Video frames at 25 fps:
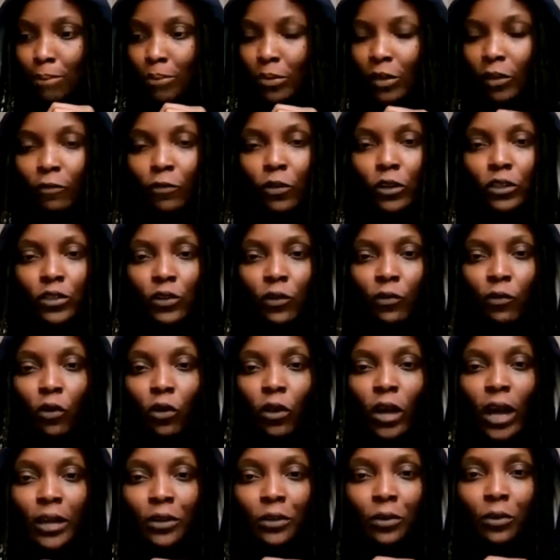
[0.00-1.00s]
First of all,
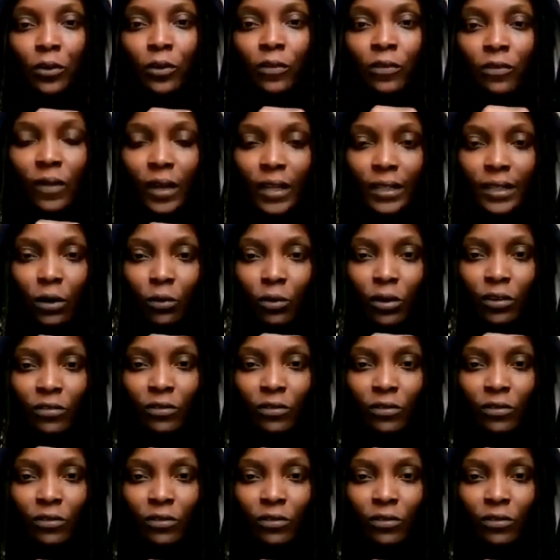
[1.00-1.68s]
I know the fight that we're